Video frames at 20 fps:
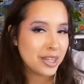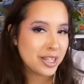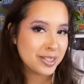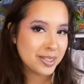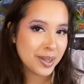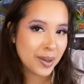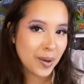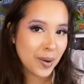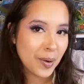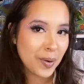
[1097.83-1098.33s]

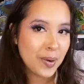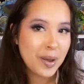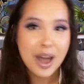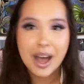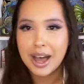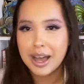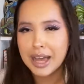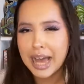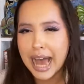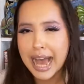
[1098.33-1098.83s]
So
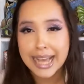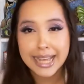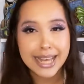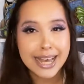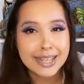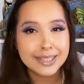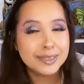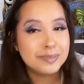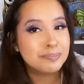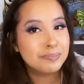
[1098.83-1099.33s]
I
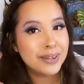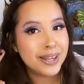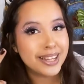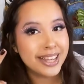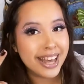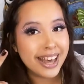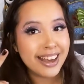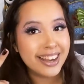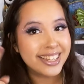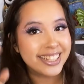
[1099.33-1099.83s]
guess
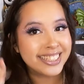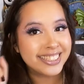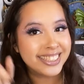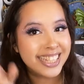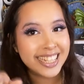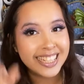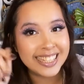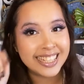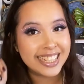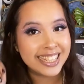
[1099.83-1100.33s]
bug out, because
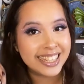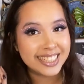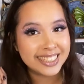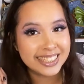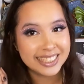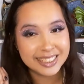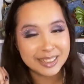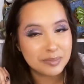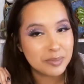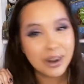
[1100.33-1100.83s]
technically
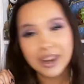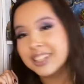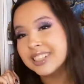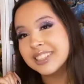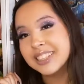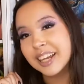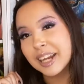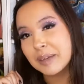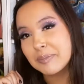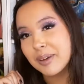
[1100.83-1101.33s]
this is the
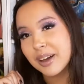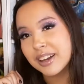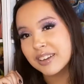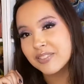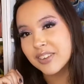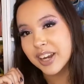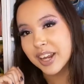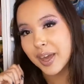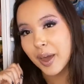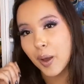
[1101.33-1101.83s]
Miraculous Ladybug
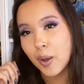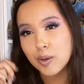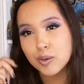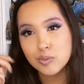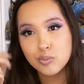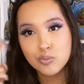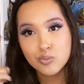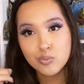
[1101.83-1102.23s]
video.